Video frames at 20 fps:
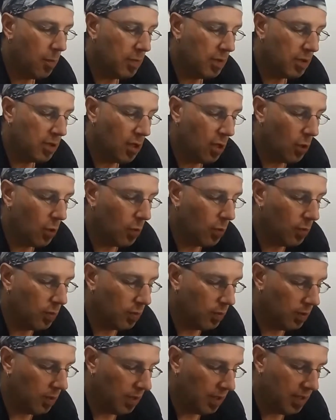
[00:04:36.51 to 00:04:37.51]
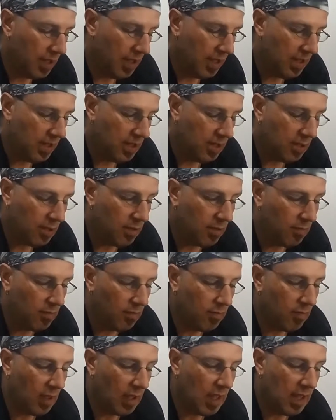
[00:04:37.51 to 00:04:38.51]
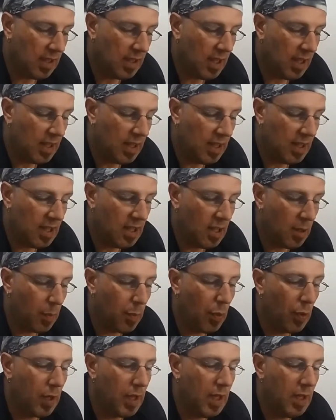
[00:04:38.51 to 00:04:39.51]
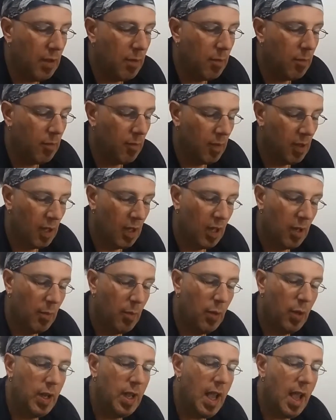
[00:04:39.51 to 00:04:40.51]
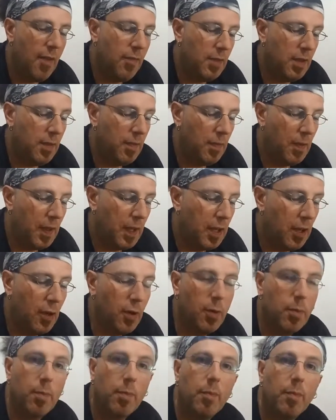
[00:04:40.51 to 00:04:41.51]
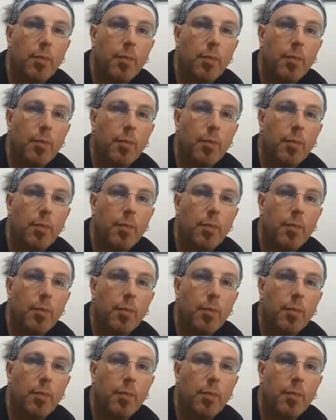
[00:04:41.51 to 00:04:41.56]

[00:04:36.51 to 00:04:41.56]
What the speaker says: So this, like I said, this is a pretty hefty figure.